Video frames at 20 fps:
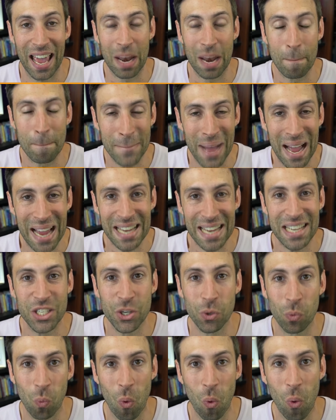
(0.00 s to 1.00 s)
and a
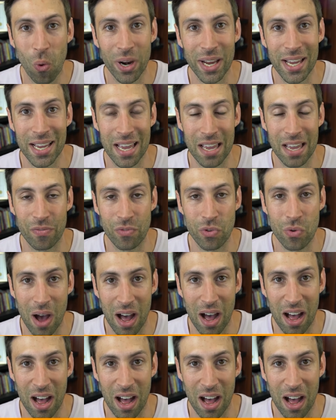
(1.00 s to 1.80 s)
major warning if you